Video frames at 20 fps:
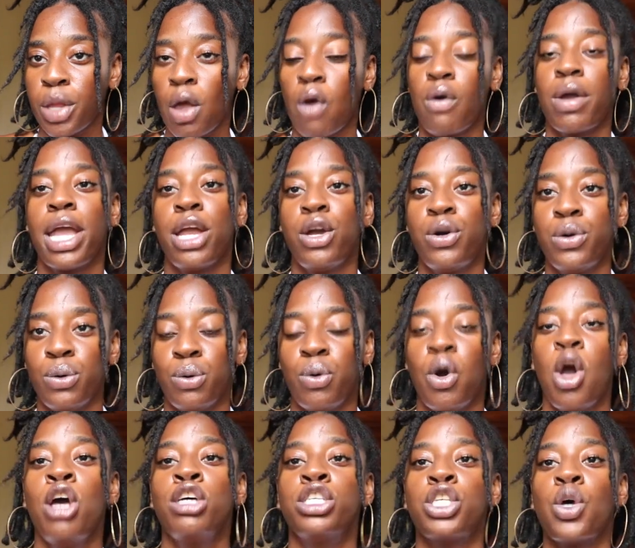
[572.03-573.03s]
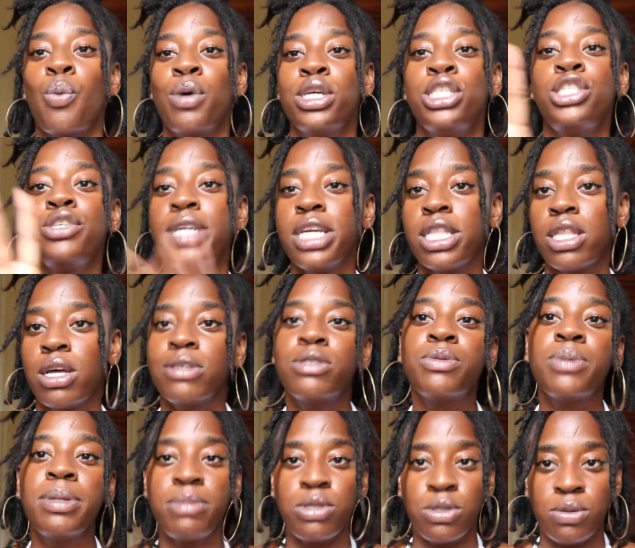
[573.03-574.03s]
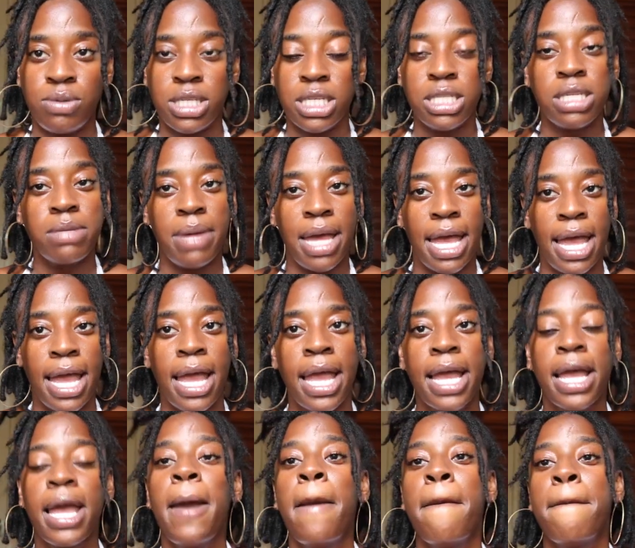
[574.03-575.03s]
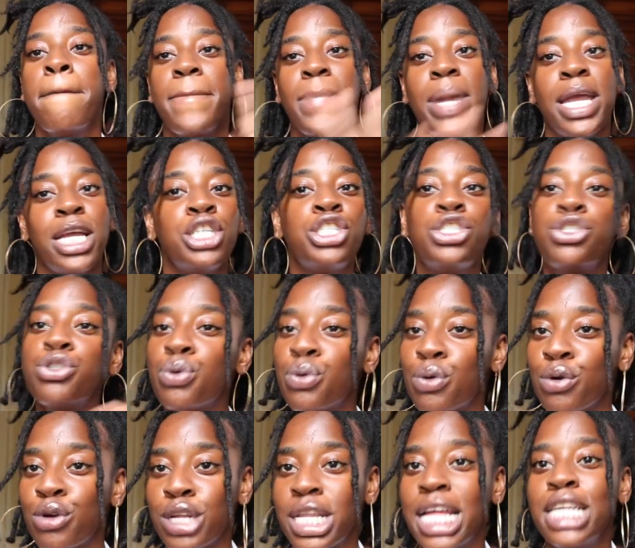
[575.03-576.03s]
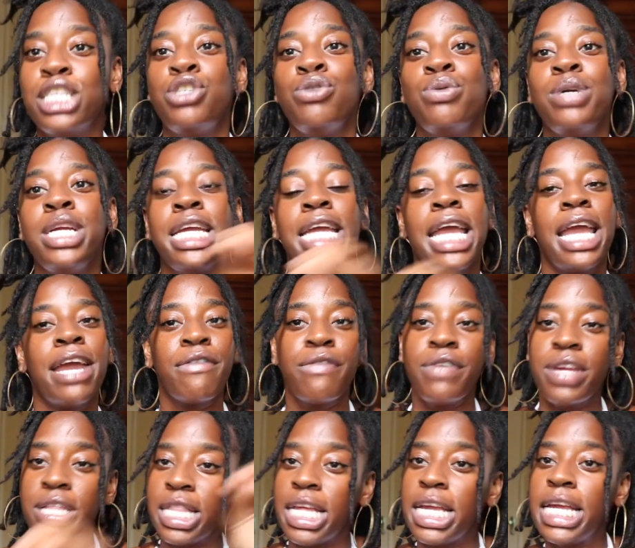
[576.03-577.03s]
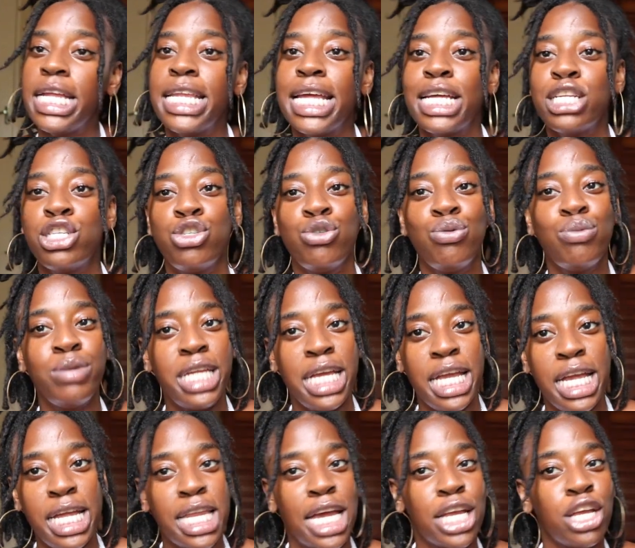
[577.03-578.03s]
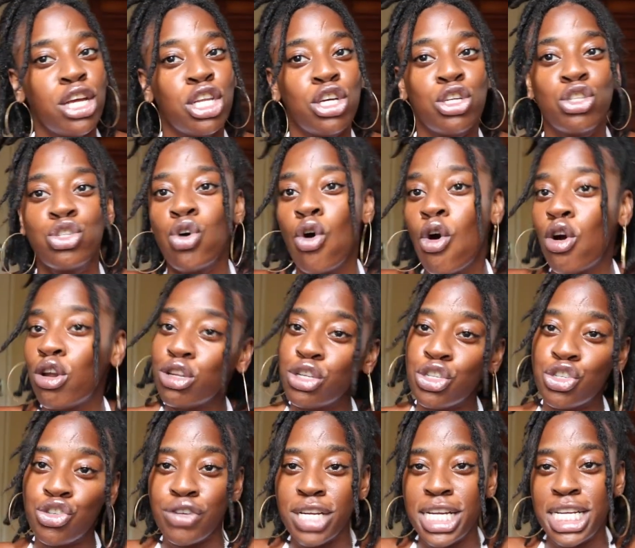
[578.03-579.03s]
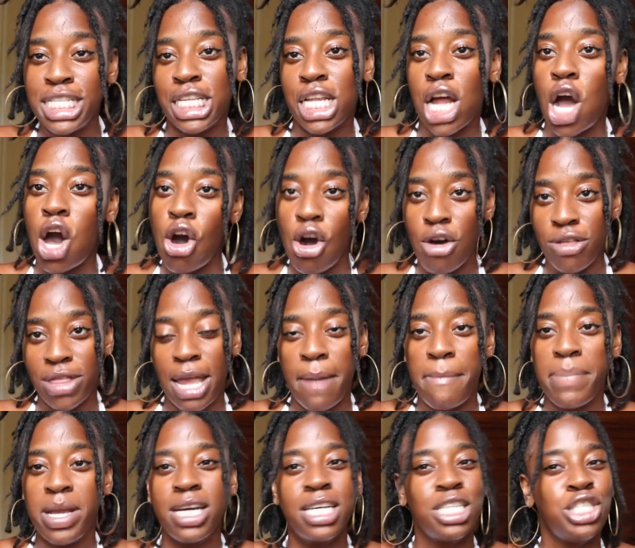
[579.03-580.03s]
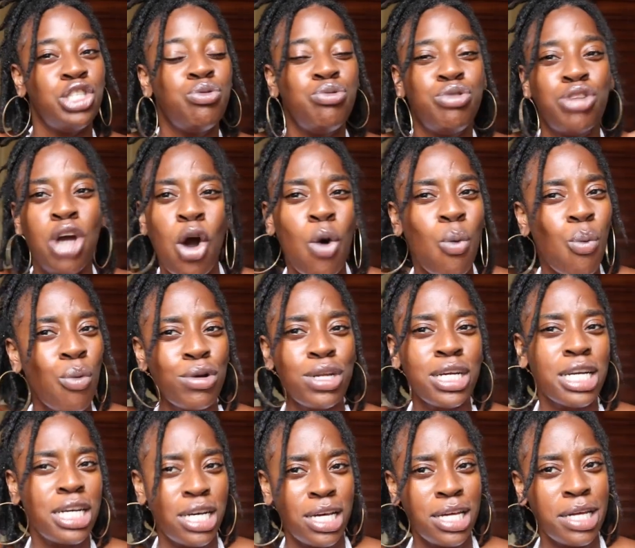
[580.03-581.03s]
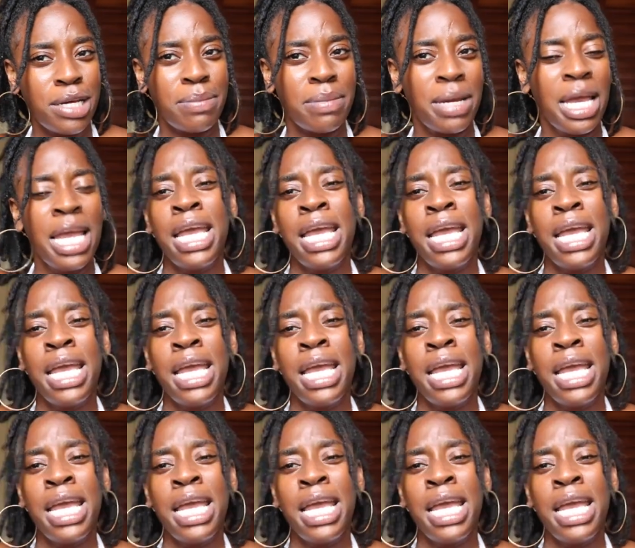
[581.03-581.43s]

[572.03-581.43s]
Okay, cool. So once you get those swimsuits in the bag, make sure that you get everything that you need, like your little toiletries and all that, because you don't want to come